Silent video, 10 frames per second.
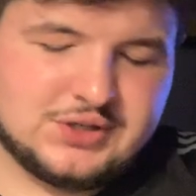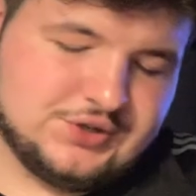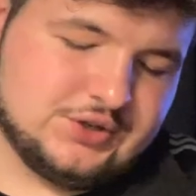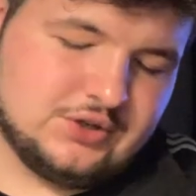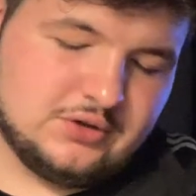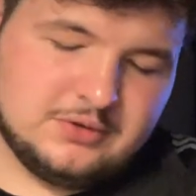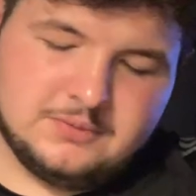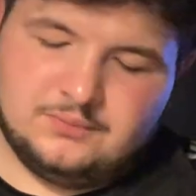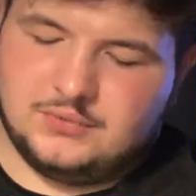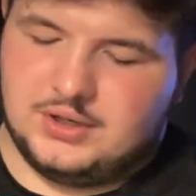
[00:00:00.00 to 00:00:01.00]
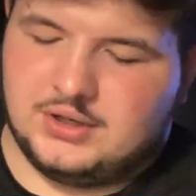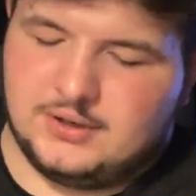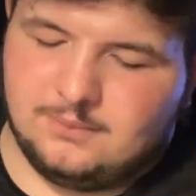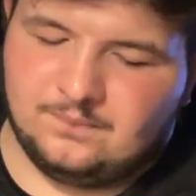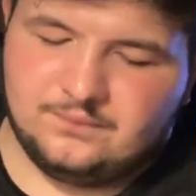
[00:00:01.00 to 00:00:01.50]
sneaker.
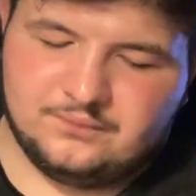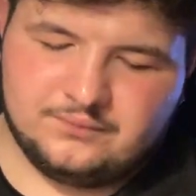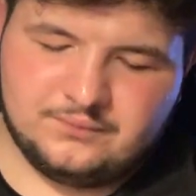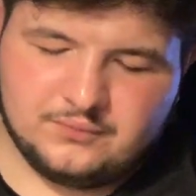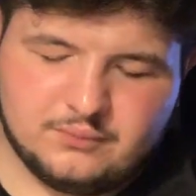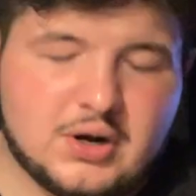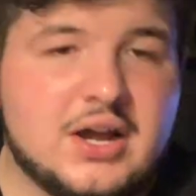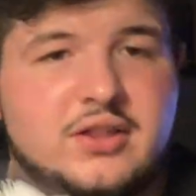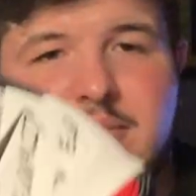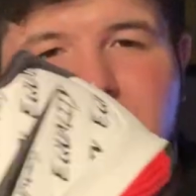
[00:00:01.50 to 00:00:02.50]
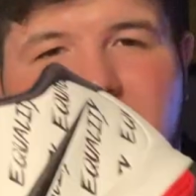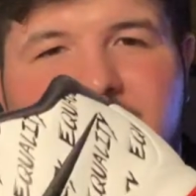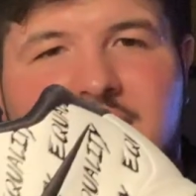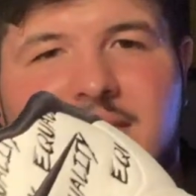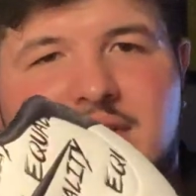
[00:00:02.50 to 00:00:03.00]
Um, probably the, my
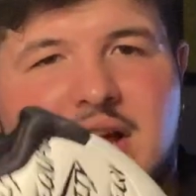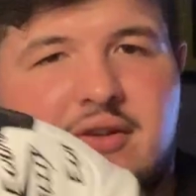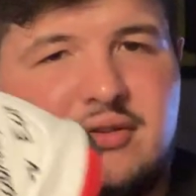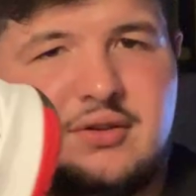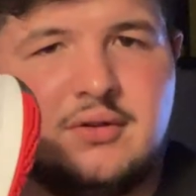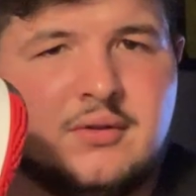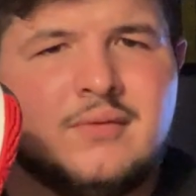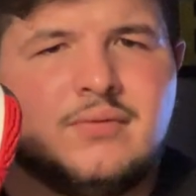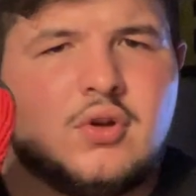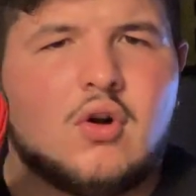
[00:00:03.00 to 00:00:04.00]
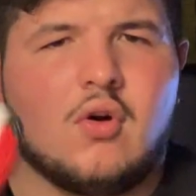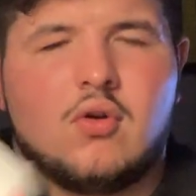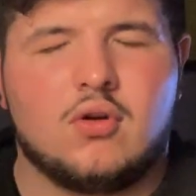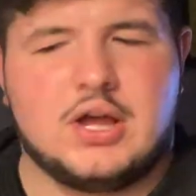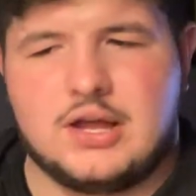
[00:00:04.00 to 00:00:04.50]
favorite out of the
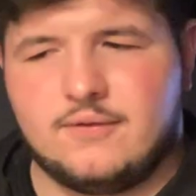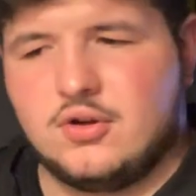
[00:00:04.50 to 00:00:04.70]
whole, out of